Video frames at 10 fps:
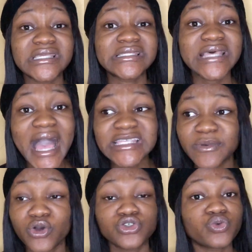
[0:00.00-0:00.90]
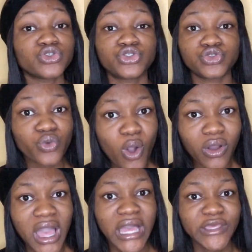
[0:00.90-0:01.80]
the tags, because you're
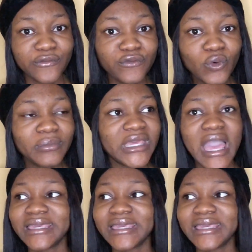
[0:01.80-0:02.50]
strong. You feel me?